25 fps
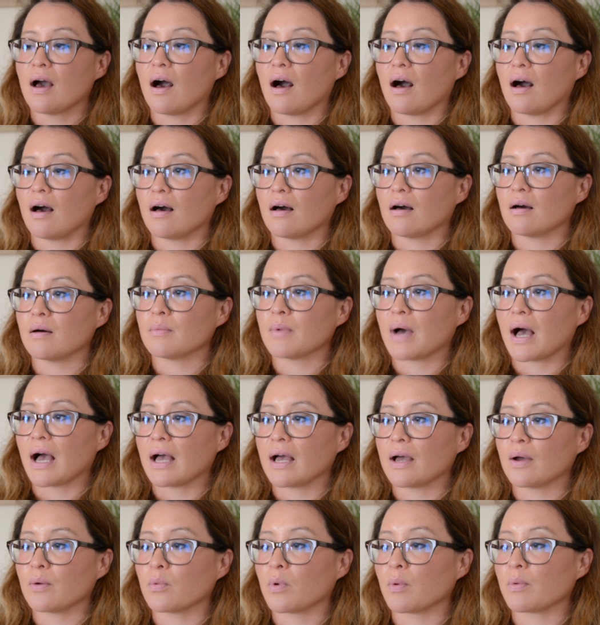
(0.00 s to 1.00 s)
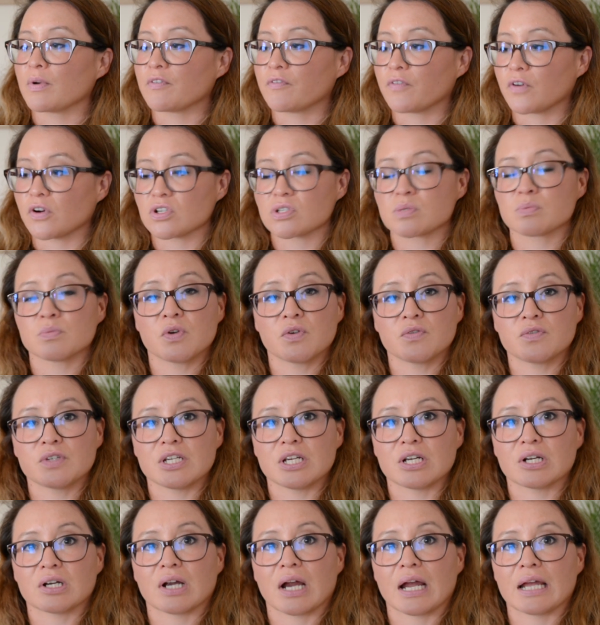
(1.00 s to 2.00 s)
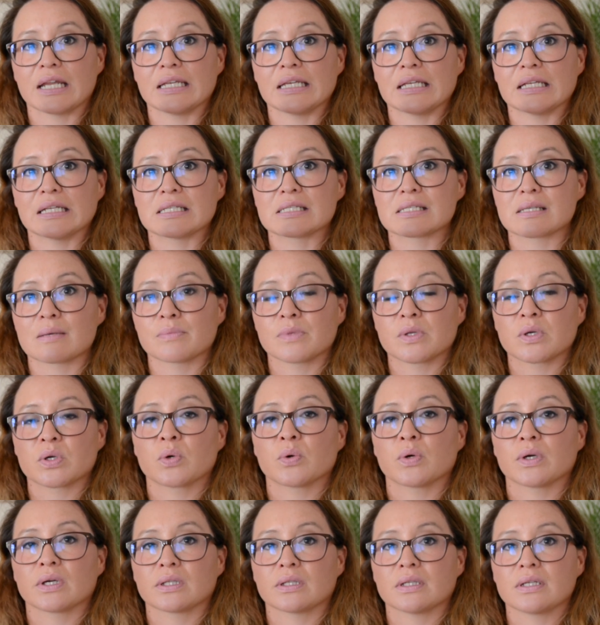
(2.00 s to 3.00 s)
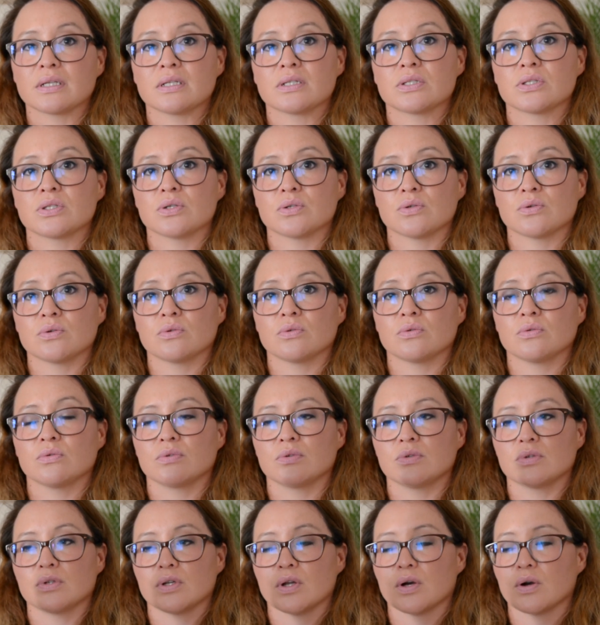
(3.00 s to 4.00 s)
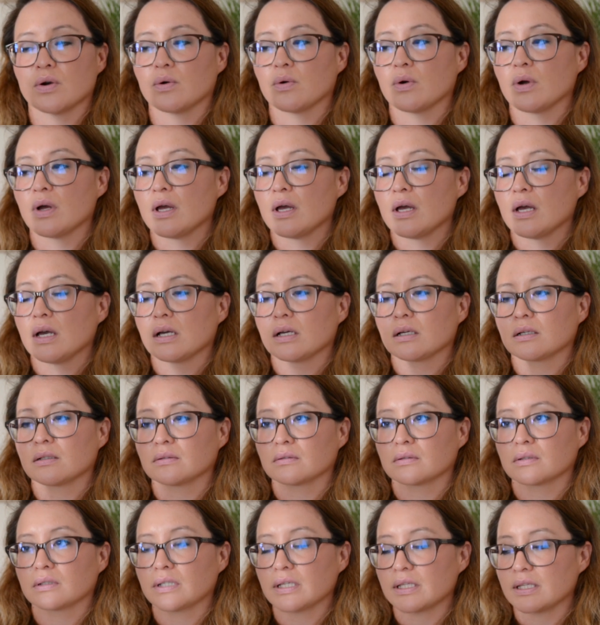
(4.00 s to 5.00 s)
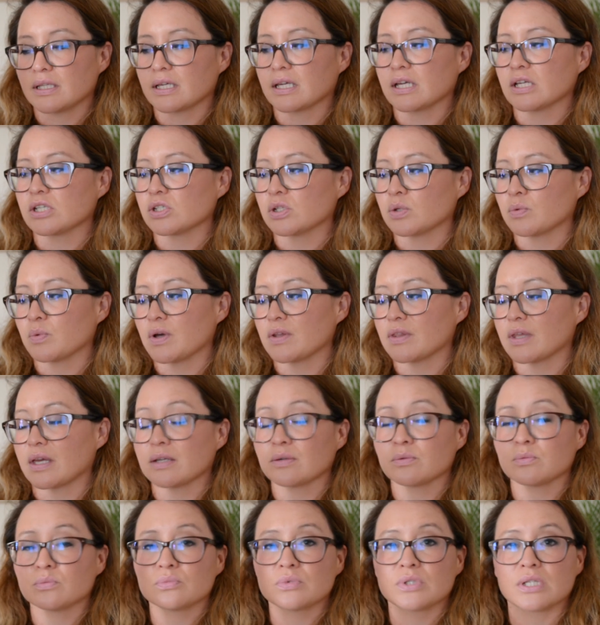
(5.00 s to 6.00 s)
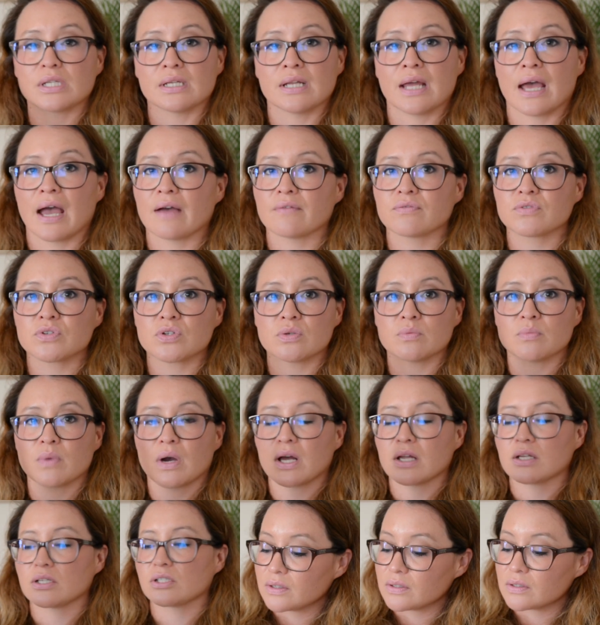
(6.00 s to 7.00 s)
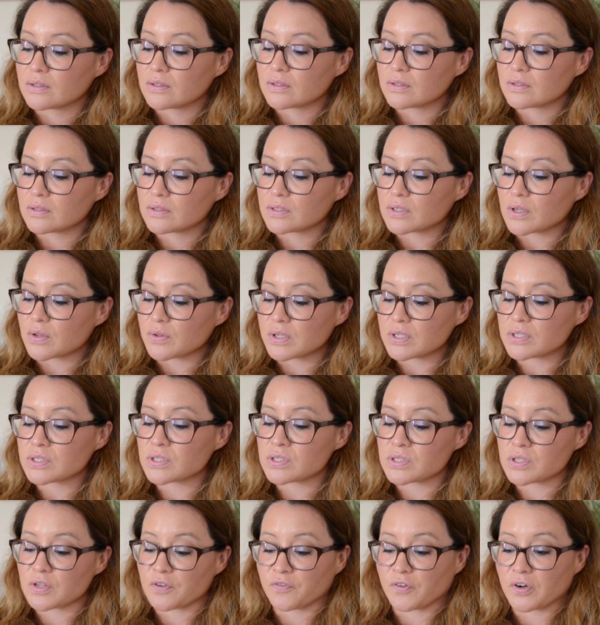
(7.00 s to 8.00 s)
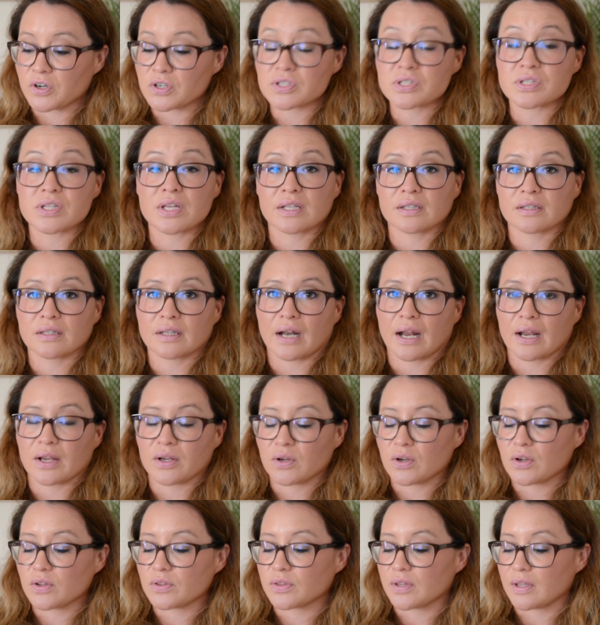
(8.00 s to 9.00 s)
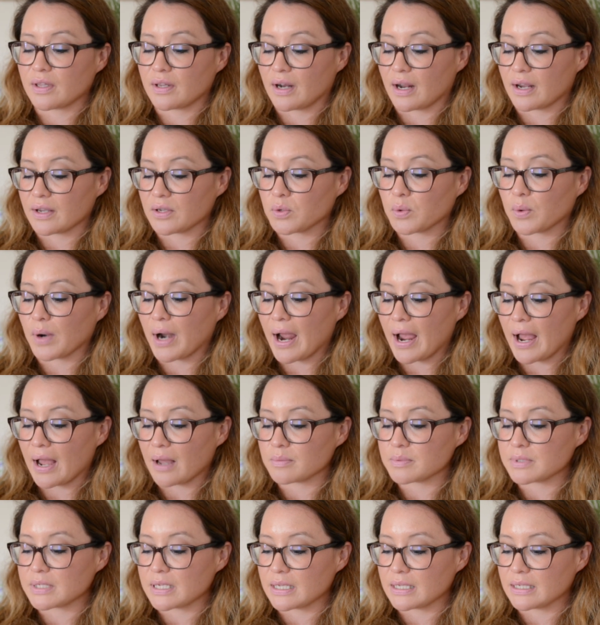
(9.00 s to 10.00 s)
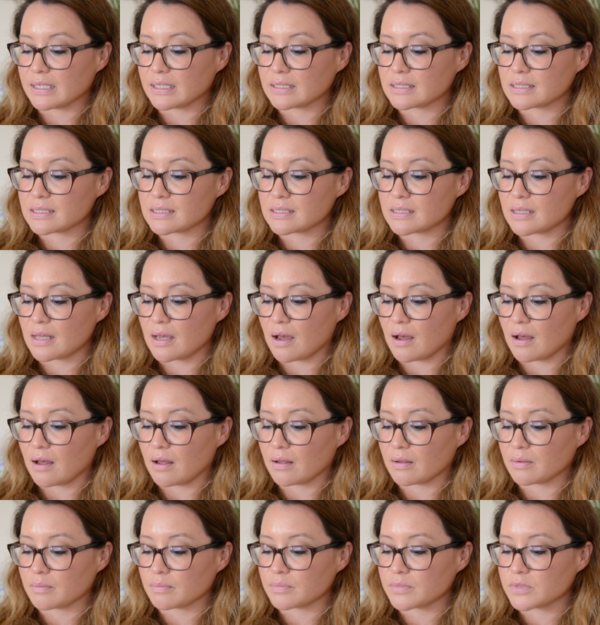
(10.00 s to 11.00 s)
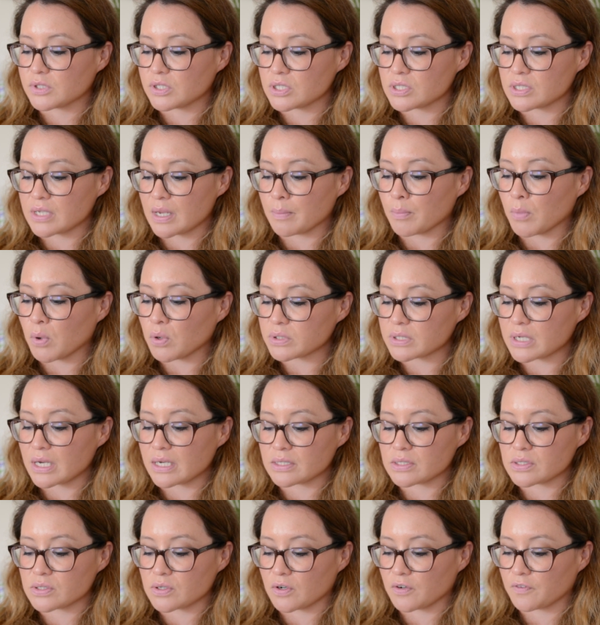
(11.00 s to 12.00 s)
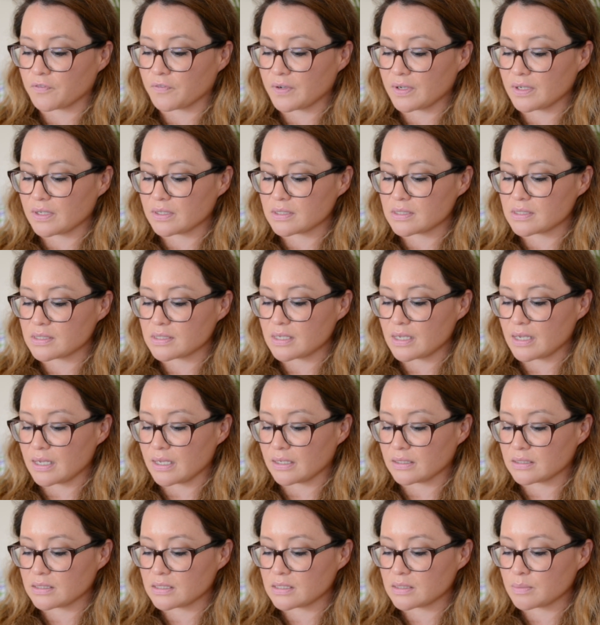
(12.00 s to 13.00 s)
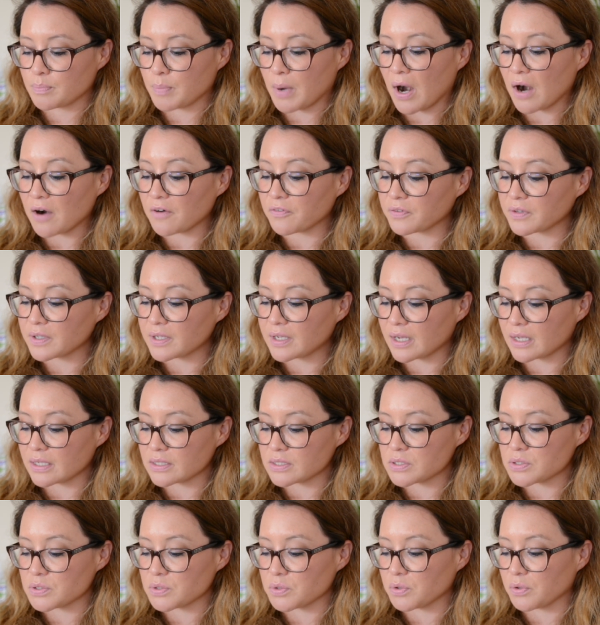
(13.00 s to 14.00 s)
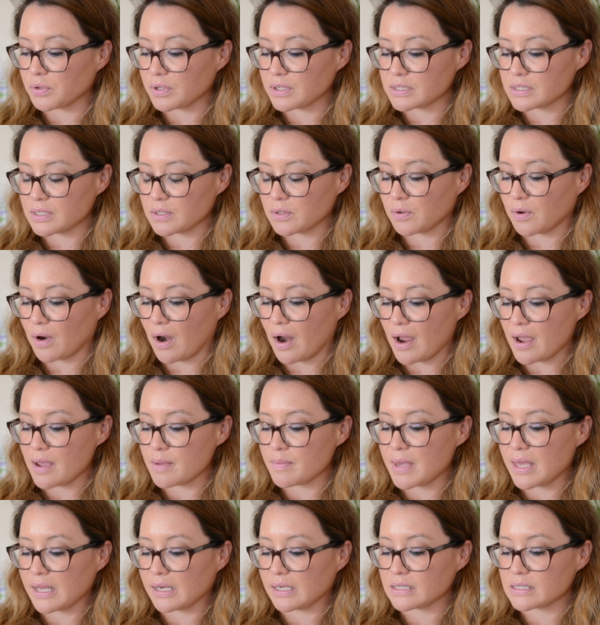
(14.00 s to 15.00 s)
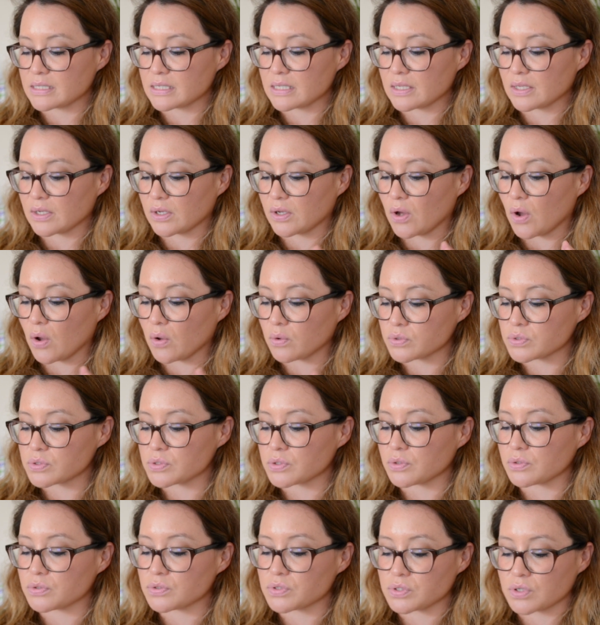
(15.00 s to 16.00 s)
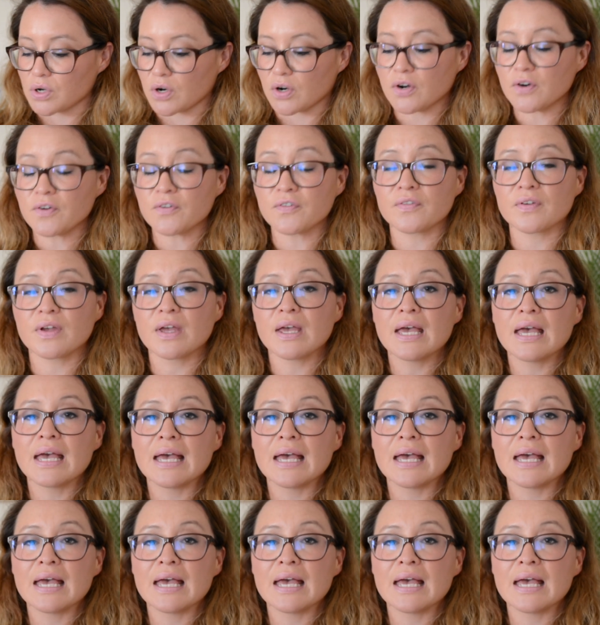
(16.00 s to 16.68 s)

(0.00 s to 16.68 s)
Um, I, when we first moved here, I needed something quickly to, you know, clean the kitchen with. I didn't have too much. So this is the first thing that I, that I grabbed, and it's um, just a multi-surface. It powerfully cuts through grease and grime, and it's in the Coastal Surf.